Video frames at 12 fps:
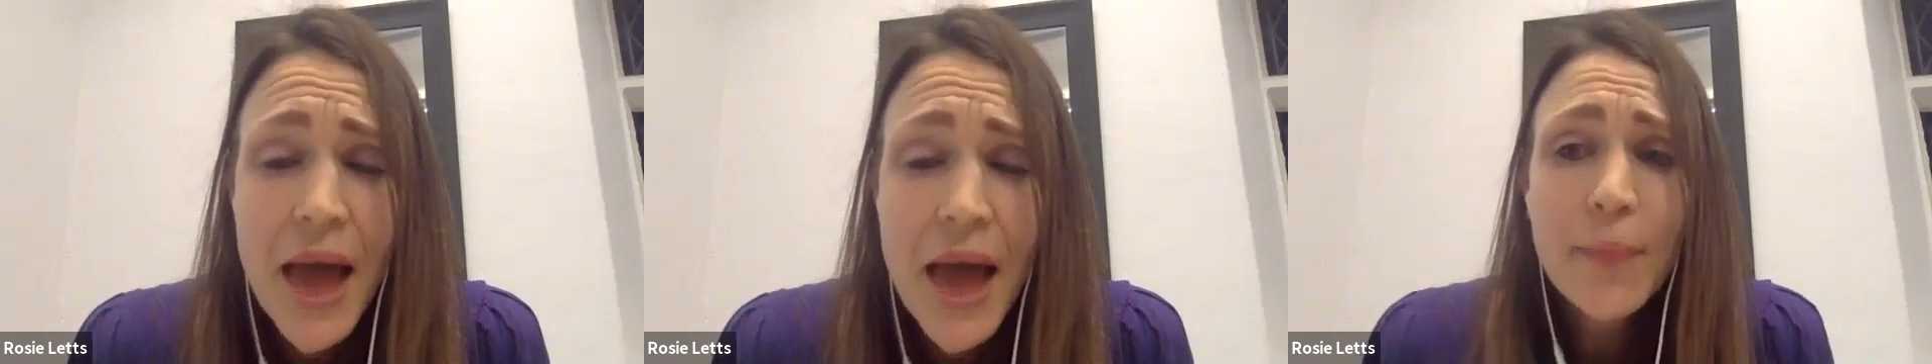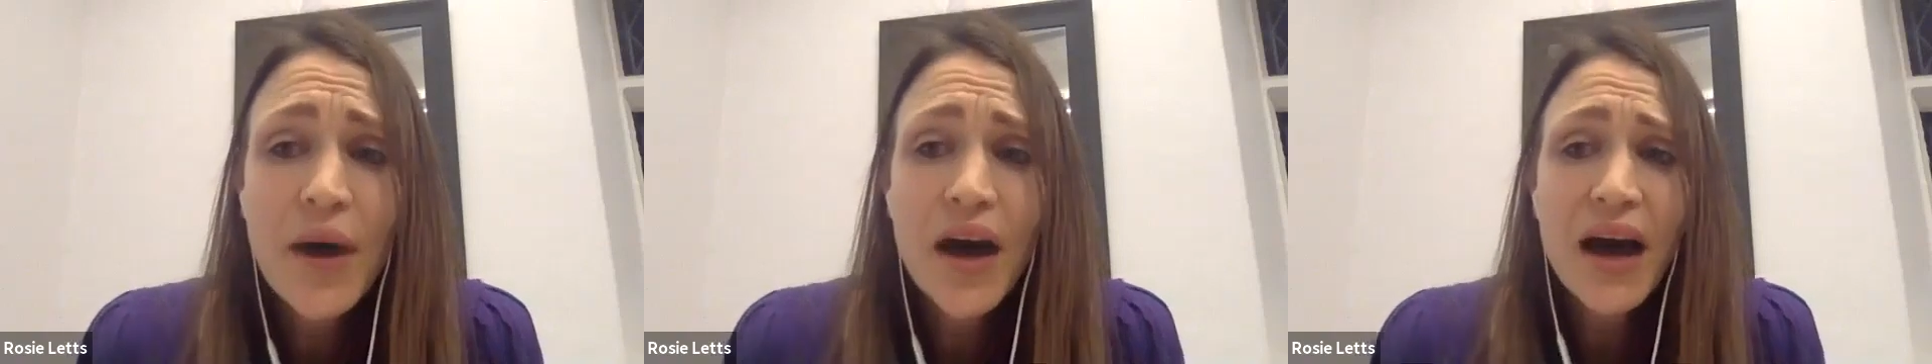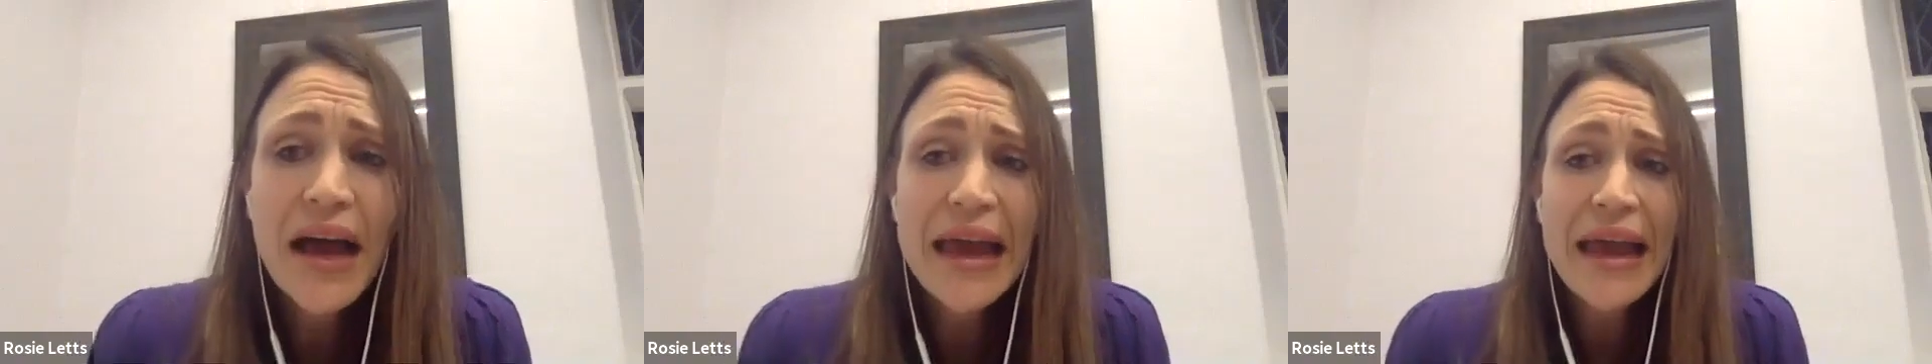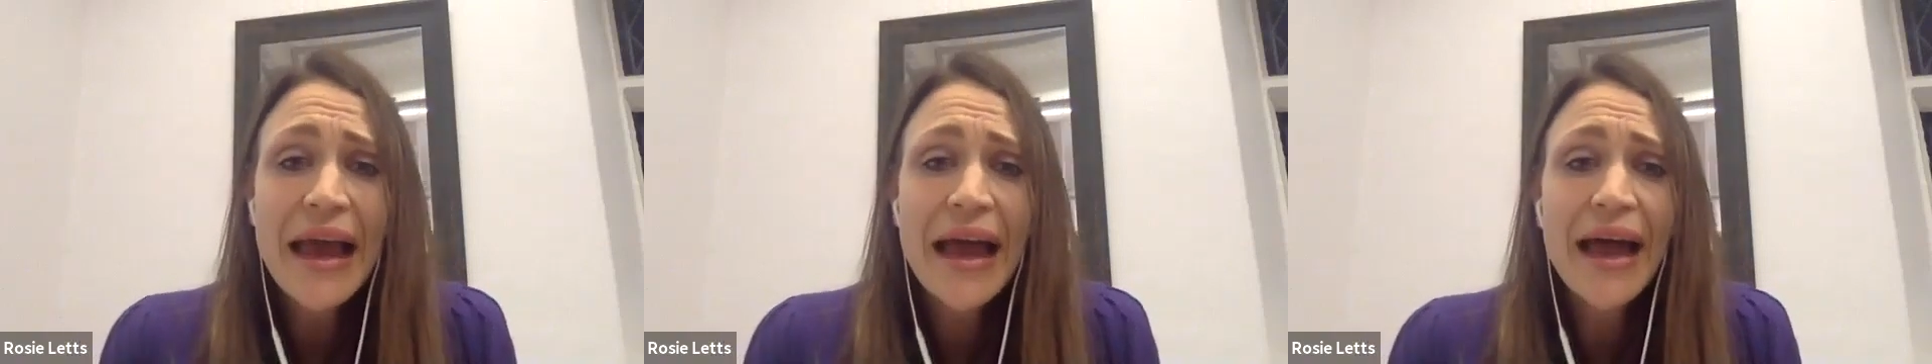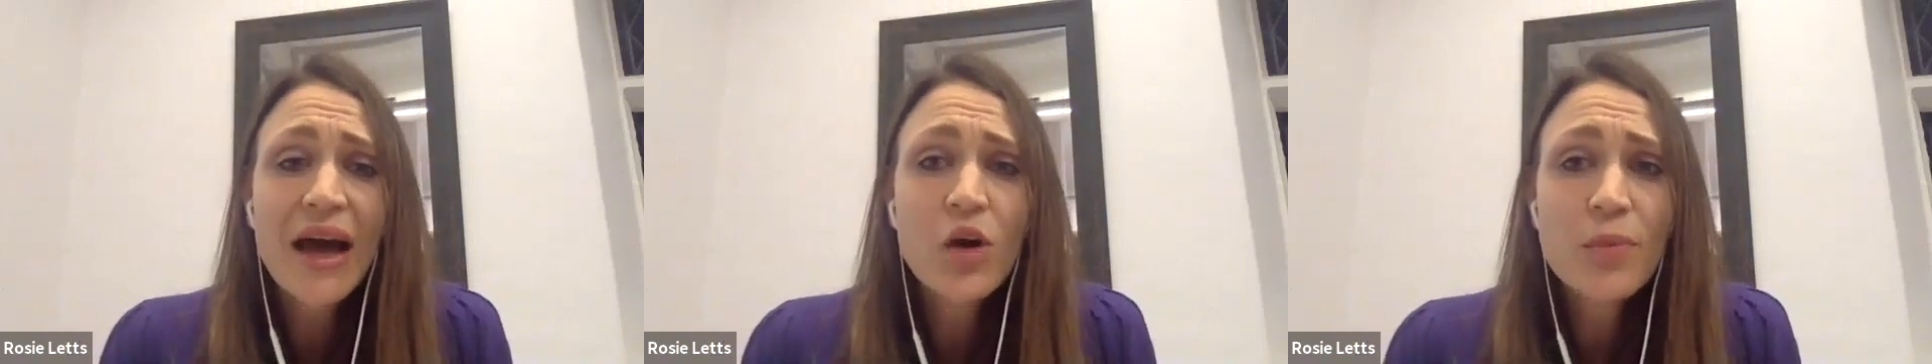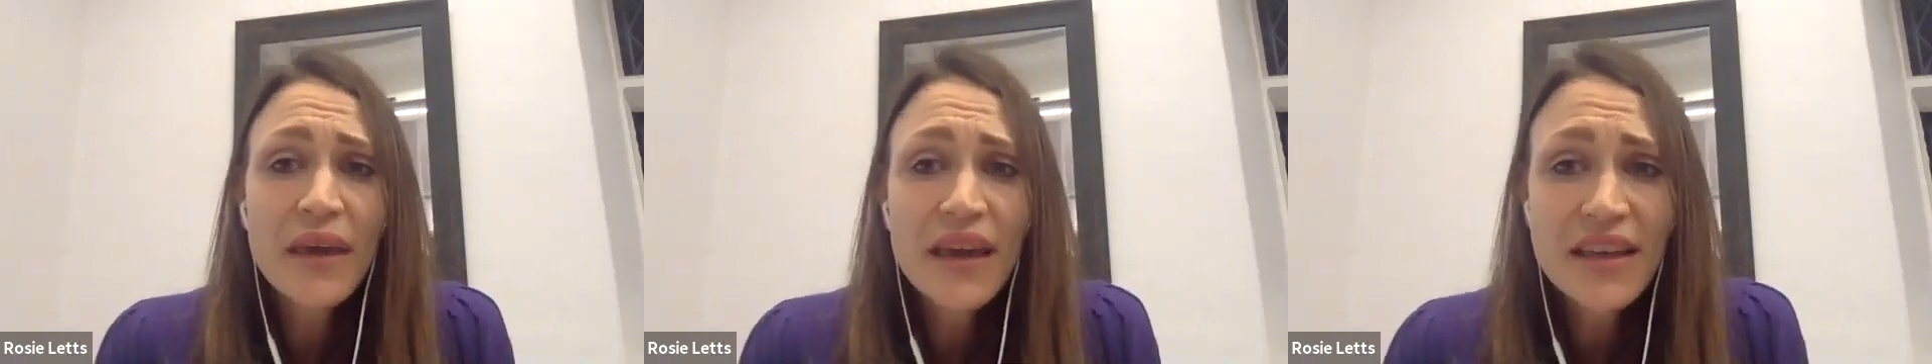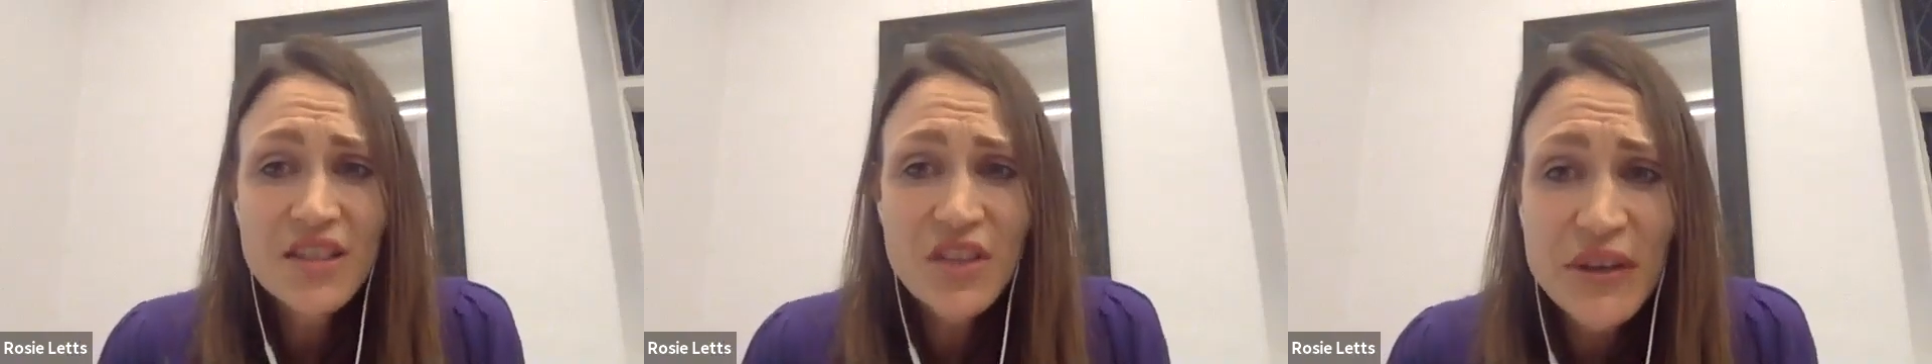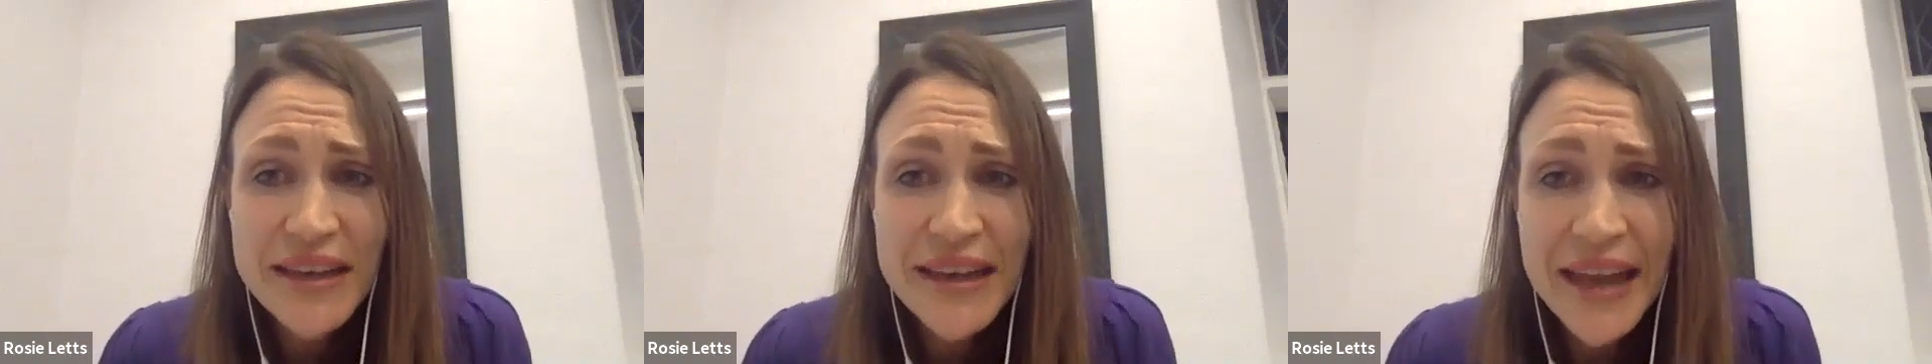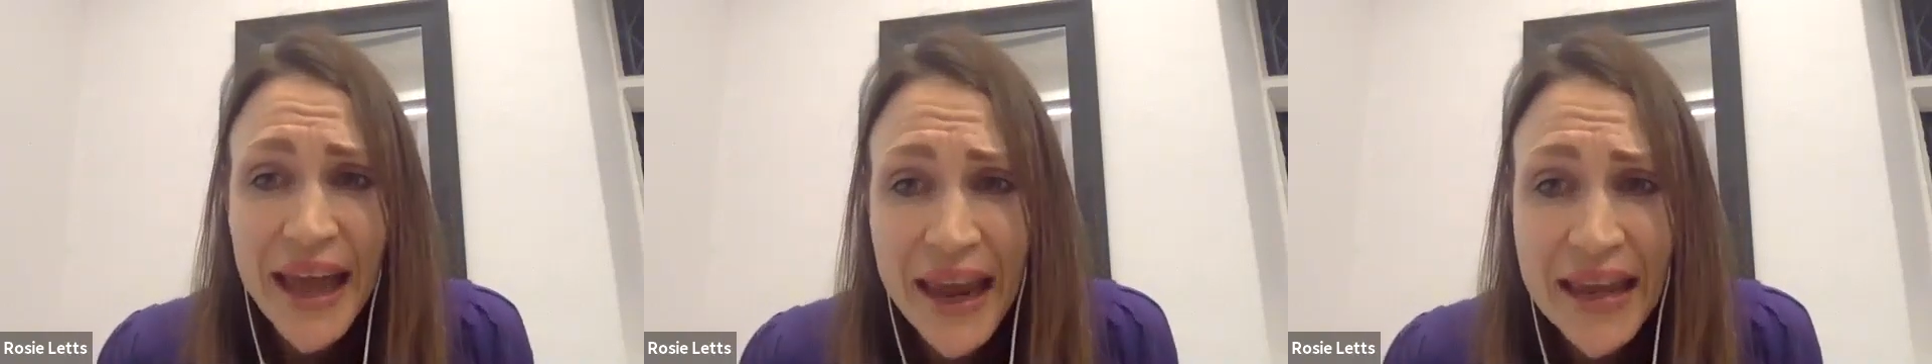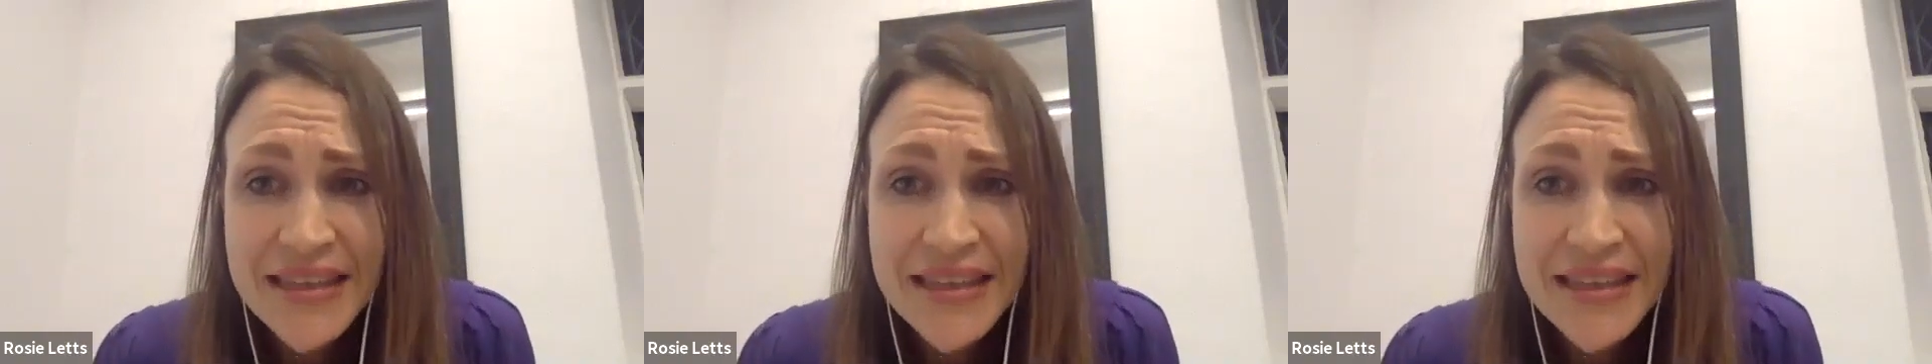by helping to lay